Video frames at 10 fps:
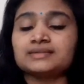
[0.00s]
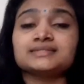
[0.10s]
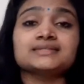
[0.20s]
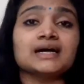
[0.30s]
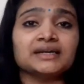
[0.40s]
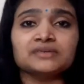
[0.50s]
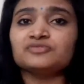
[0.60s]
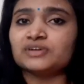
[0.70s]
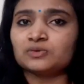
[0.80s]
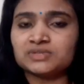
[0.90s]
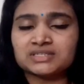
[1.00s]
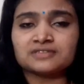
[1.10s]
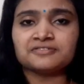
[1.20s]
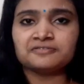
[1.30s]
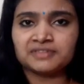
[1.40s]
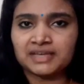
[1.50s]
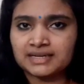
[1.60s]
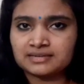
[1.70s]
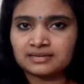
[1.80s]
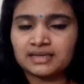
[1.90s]
Startup fellow, which is a fifth
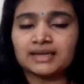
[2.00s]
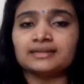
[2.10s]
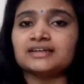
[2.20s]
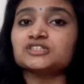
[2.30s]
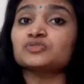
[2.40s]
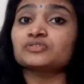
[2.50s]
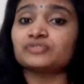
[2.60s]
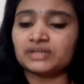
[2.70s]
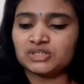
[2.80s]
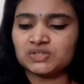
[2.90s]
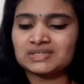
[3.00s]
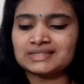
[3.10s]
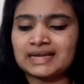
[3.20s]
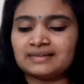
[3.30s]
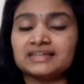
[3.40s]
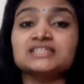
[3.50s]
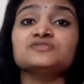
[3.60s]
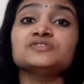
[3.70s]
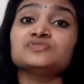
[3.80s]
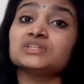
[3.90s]
category, and that is for fresher, salary is
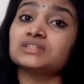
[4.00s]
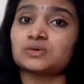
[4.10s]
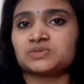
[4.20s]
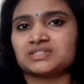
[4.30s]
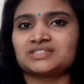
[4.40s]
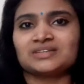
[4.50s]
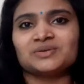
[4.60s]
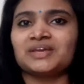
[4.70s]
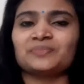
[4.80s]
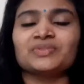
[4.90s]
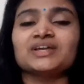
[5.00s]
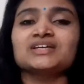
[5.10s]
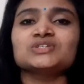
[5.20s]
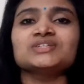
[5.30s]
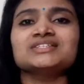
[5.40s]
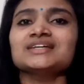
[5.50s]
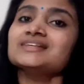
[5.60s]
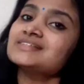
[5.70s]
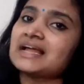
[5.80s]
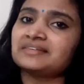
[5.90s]
50,000. Okay, so these are
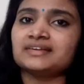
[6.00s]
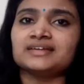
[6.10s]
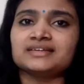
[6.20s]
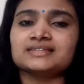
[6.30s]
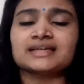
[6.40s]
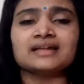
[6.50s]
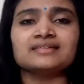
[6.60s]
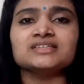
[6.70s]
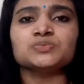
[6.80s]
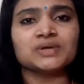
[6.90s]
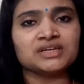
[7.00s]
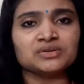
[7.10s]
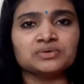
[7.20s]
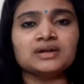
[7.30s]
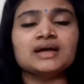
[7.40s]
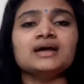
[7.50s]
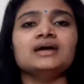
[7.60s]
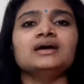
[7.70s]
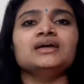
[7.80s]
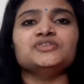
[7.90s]
the salary details. Salary is very good.
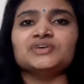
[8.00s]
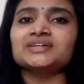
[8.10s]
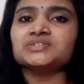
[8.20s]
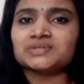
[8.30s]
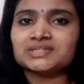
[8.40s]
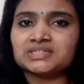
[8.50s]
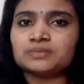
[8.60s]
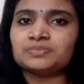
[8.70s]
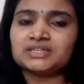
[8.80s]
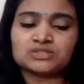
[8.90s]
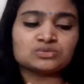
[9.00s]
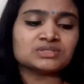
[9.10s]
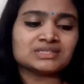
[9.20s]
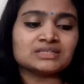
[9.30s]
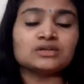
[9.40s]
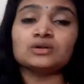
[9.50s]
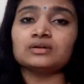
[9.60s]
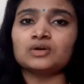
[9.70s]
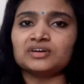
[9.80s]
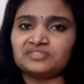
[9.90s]
If you are interested, please do see the
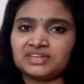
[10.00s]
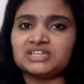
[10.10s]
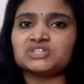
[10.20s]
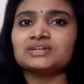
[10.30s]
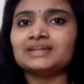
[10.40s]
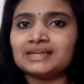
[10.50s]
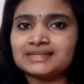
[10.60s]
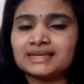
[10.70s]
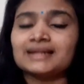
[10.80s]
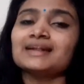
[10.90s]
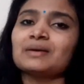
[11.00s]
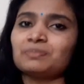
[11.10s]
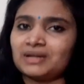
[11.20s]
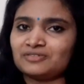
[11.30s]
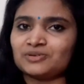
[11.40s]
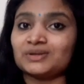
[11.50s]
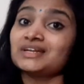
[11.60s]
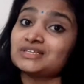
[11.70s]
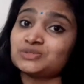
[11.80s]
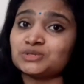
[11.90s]
notification in detail and apply for
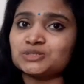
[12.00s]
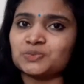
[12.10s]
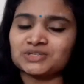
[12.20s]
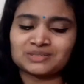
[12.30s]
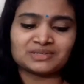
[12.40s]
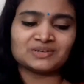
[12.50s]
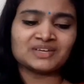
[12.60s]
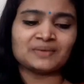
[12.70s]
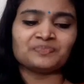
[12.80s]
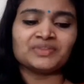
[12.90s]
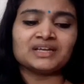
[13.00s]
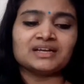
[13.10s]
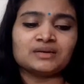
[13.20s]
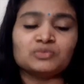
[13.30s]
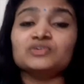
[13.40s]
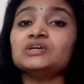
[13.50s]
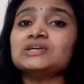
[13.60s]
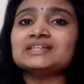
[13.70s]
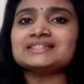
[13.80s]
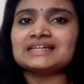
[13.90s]
it as soon as possible. Okay, moving
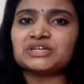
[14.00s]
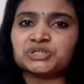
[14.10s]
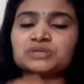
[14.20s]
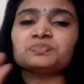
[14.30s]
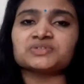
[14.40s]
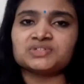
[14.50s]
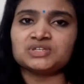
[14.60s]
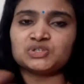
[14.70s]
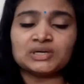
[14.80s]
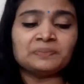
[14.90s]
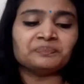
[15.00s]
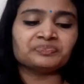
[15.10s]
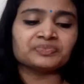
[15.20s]
on to the selection procedure.